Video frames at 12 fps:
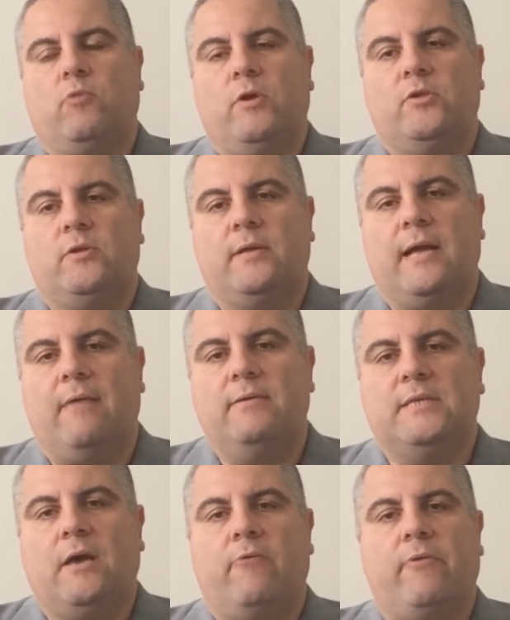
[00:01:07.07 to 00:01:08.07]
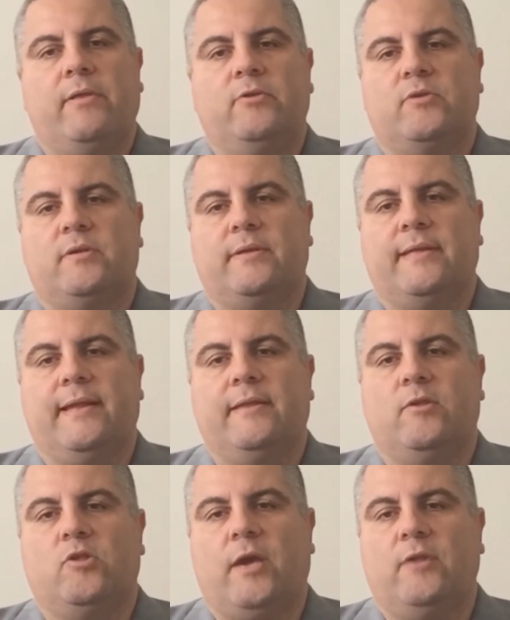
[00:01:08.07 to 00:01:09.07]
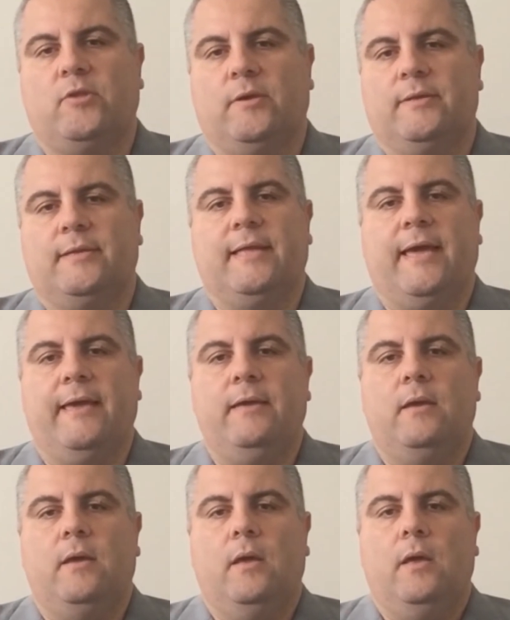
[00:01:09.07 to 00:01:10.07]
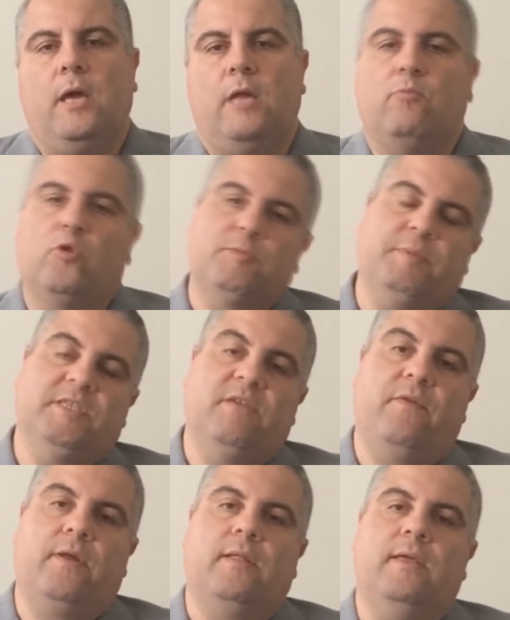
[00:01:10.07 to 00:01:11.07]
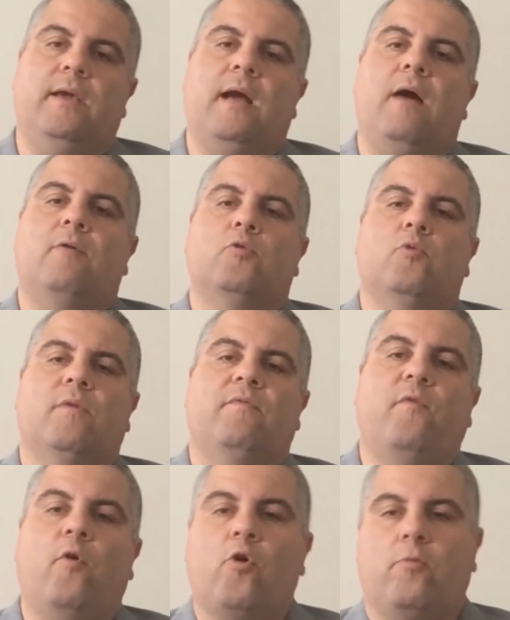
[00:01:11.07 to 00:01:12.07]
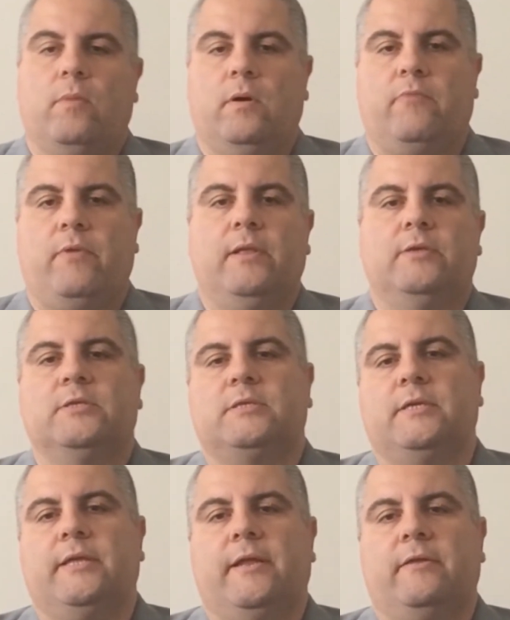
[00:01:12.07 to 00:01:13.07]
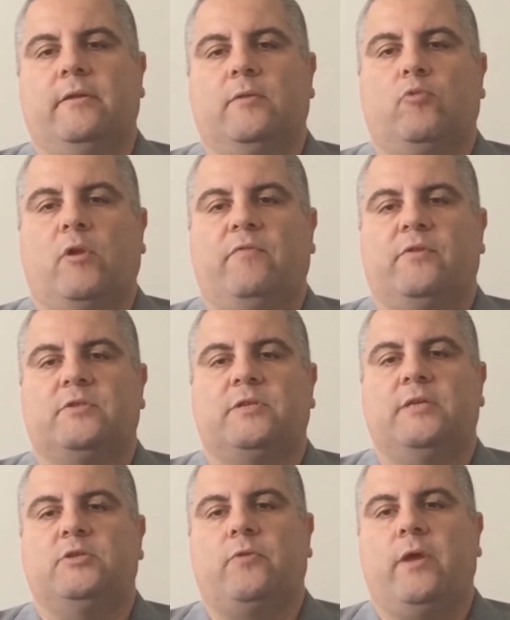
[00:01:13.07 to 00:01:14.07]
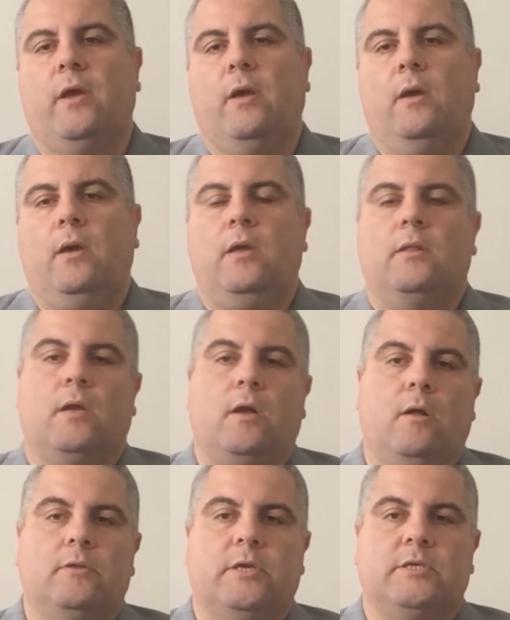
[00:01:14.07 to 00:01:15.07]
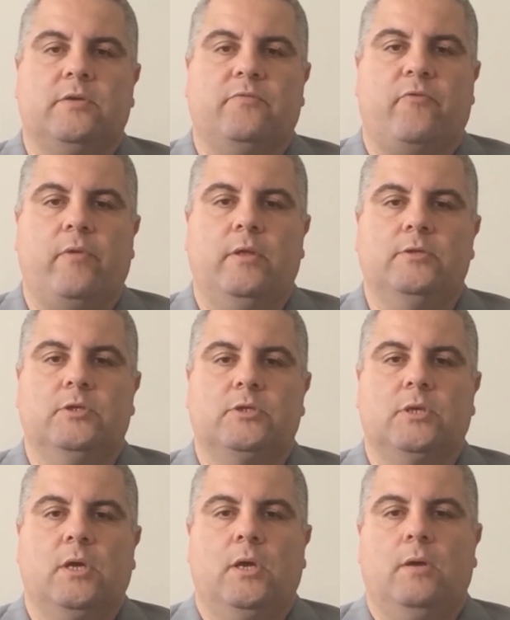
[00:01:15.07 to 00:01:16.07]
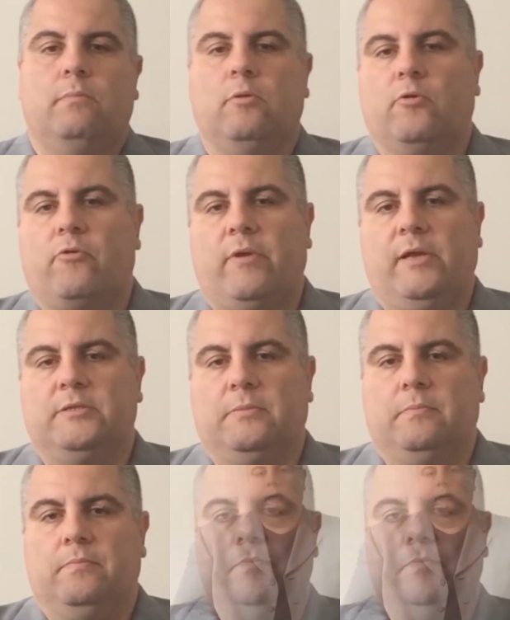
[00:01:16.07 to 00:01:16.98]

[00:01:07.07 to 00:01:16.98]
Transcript: the question, how is our religious identity changing today? And more specifically, how do we form a religious identity in the 21st century in the context of religious pluralism?